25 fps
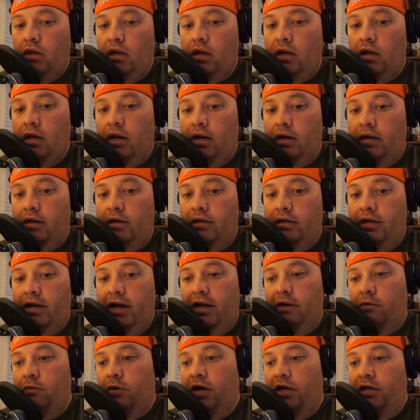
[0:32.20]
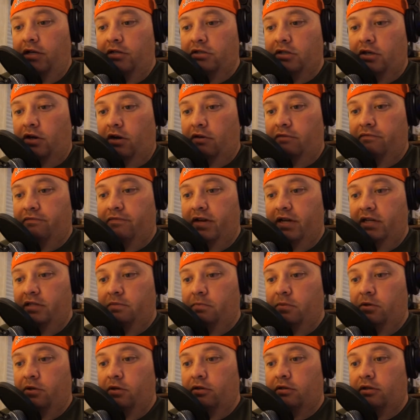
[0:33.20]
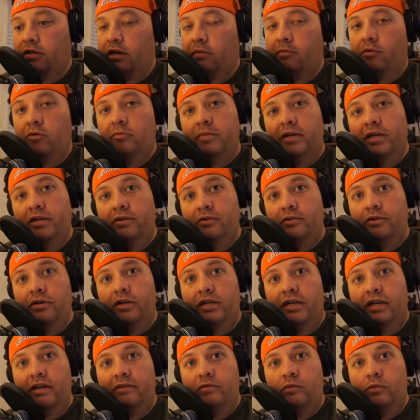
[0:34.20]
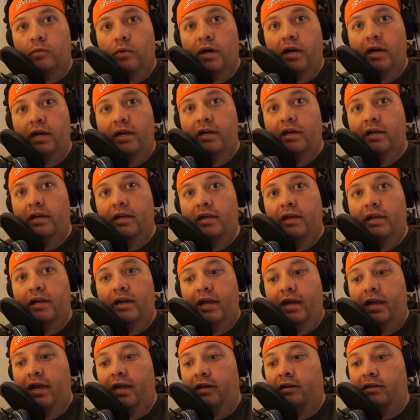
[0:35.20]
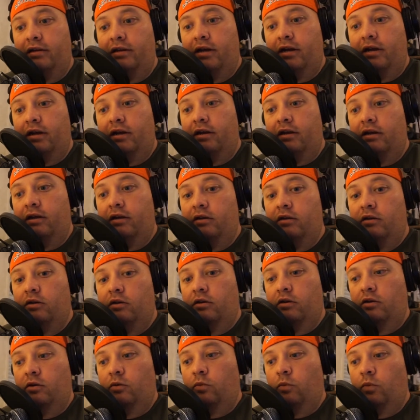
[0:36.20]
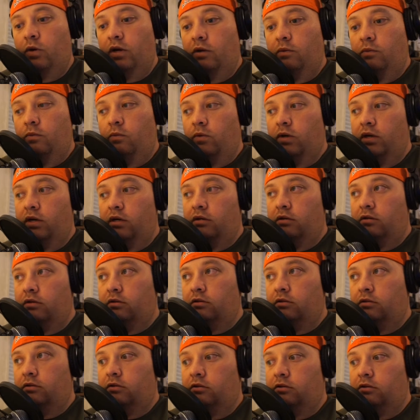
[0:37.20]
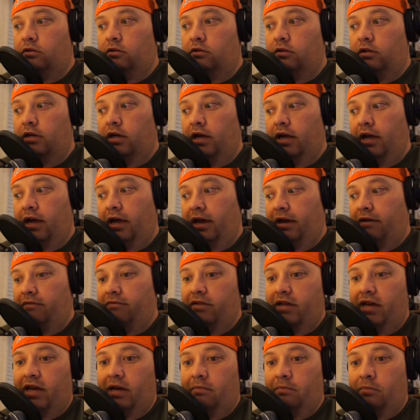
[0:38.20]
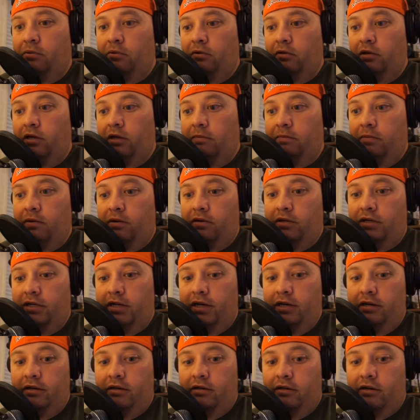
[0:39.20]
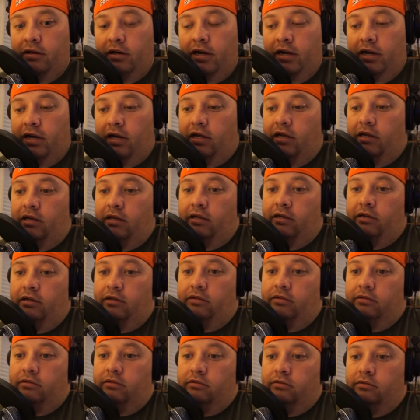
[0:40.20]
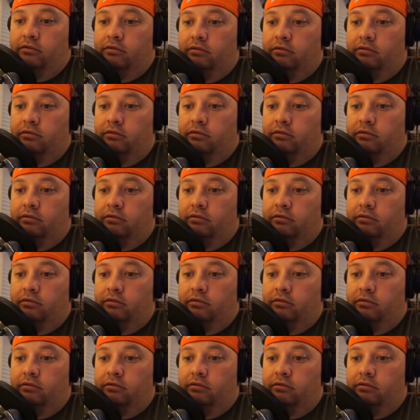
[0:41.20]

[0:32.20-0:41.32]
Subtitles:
Anyway, you saw on Facebook that I'm going to be doing a giveaway, and we will have that pull up on here, and